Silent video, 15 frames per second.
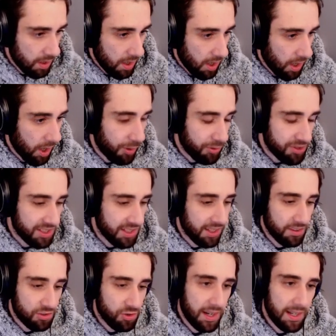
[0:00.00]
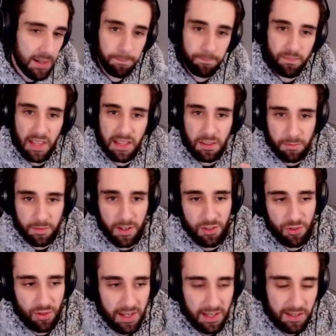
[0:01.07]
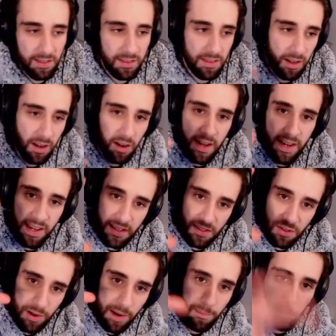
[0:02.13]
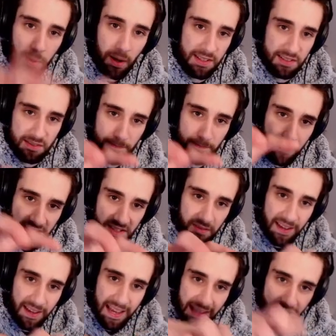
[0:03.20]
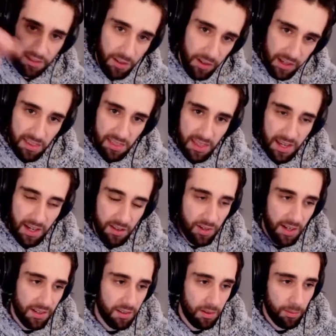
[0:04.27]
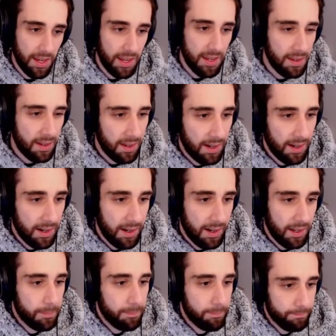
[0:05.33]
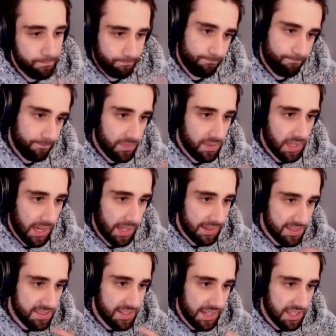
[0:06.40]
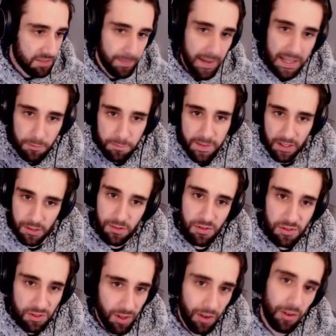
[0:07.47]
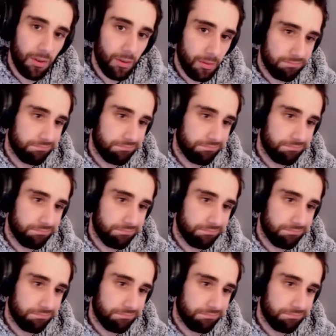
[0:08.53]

Oh, it was in the other trailer. In the first trailer, the guy gets grabbed by this massive hand-looking thing and dragged away. And this thing is made of fingers, so...